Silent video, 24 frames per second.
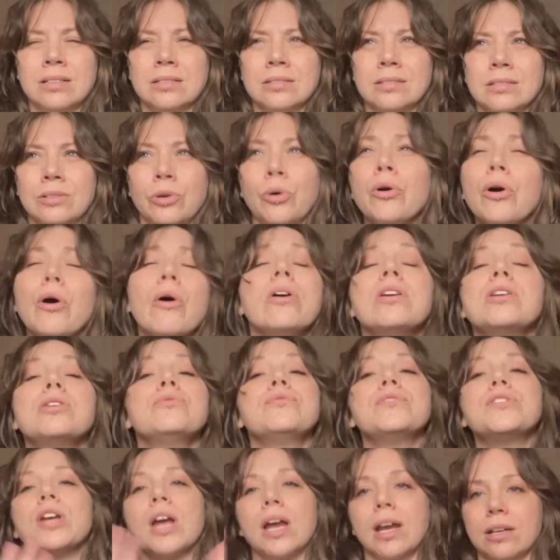or you've
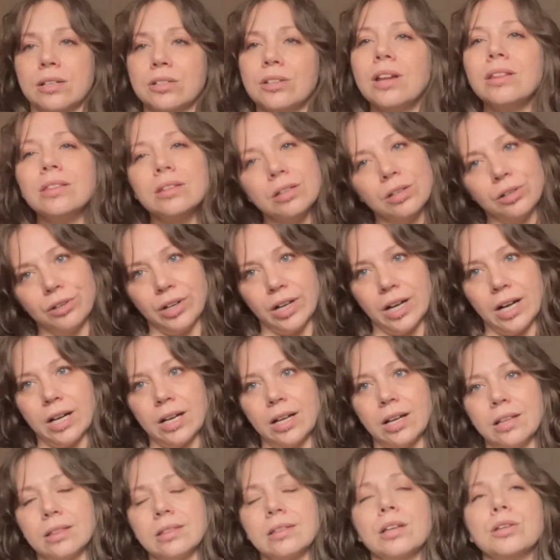changed. Not that you're an
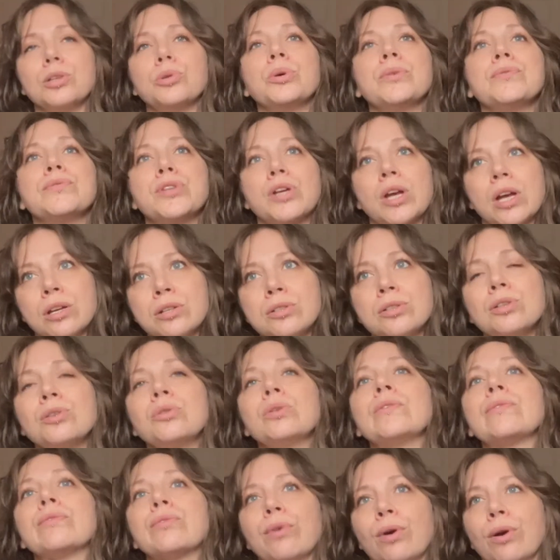idiot, that you have changed and you
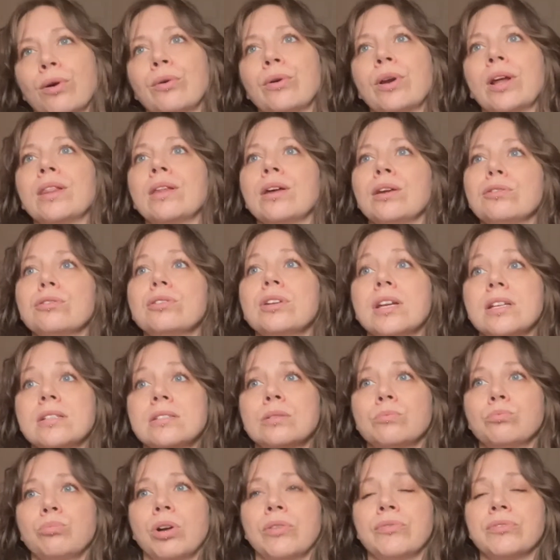have grown, and that your tastes
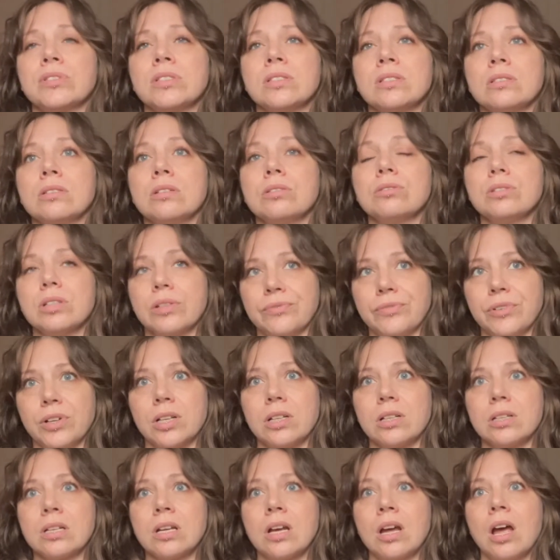and preferences are
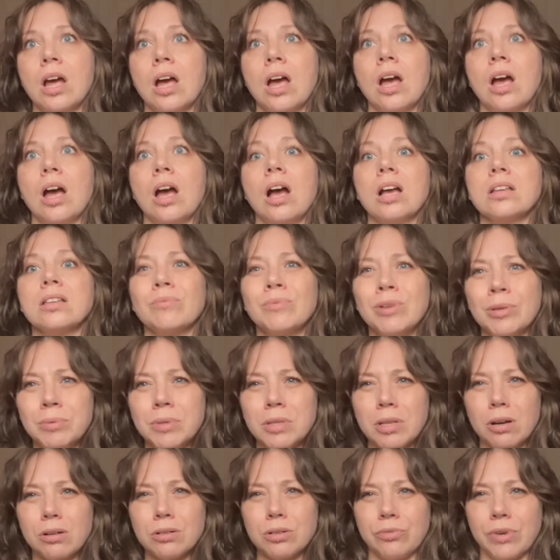different. Sometimes it's
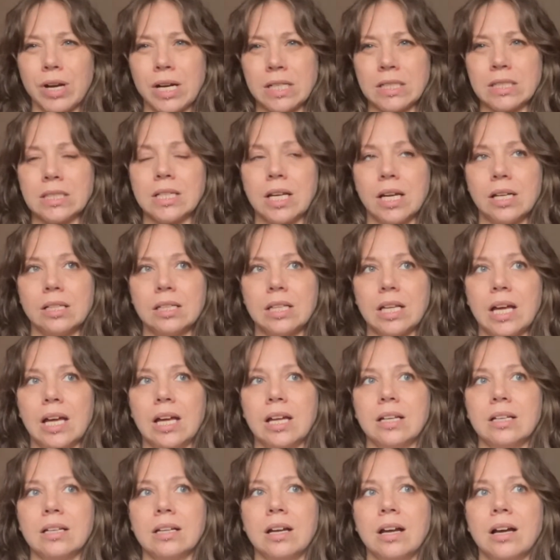hard to reconcile
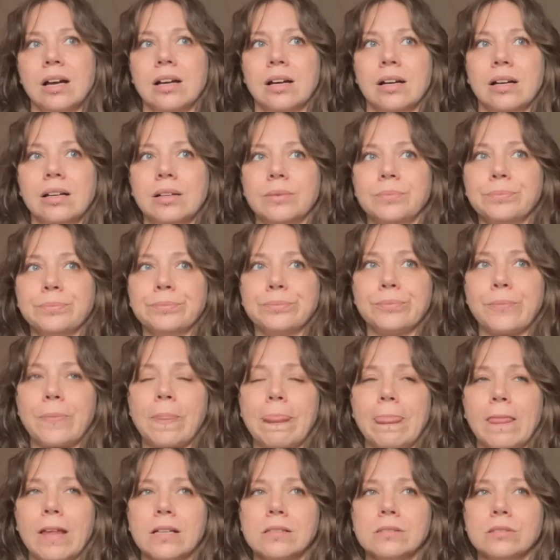that.
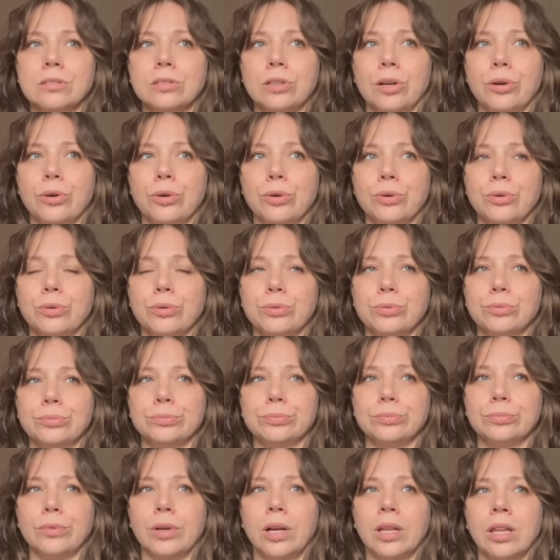So
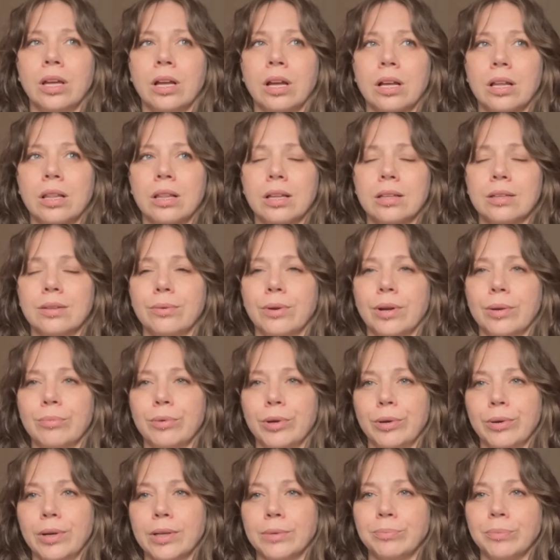I think that's what I'm
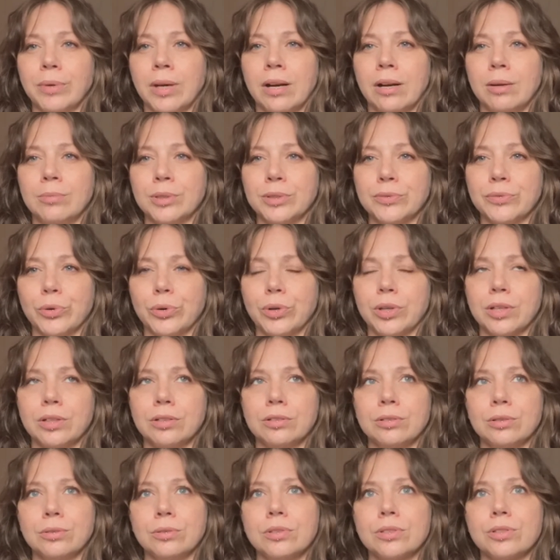doing at almost 40
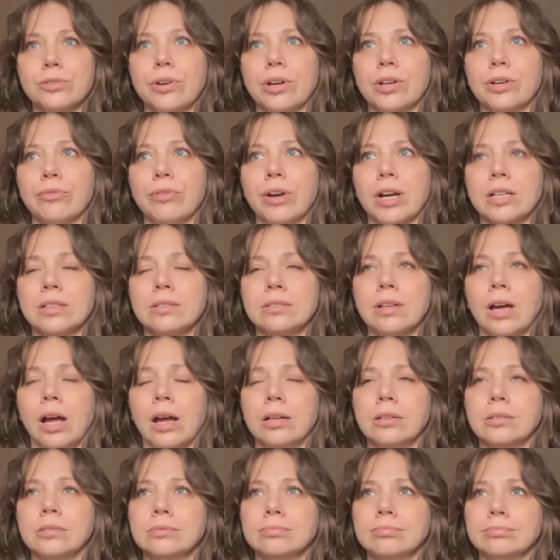years old, is trying to
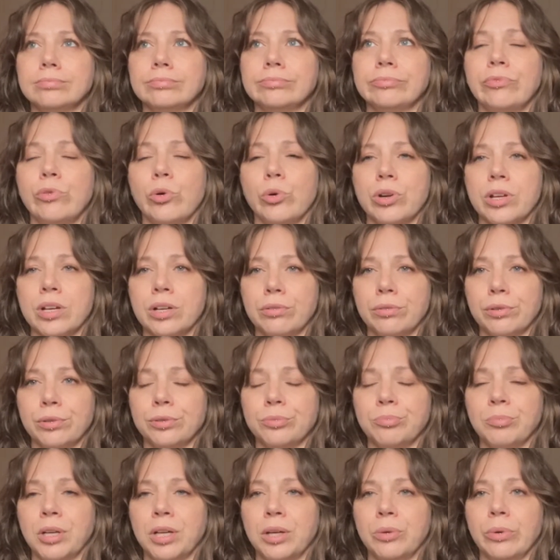reconcile 40-year-old
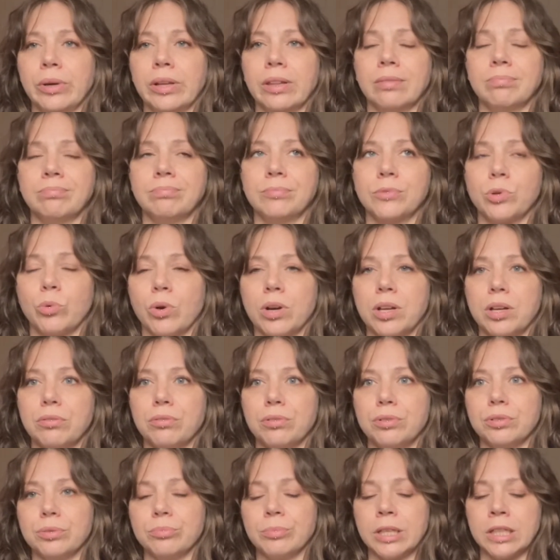me with
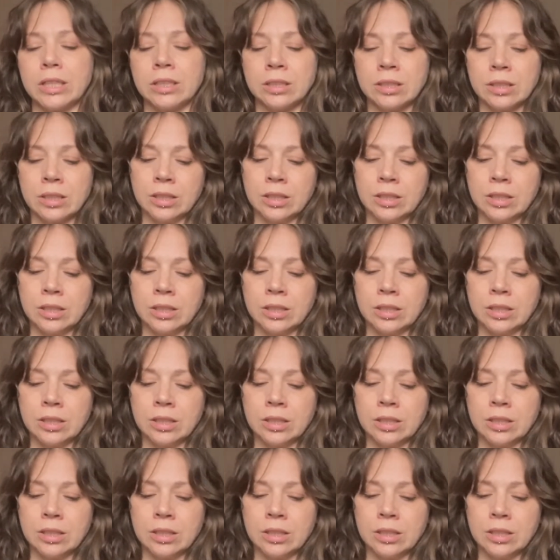20-year-old me,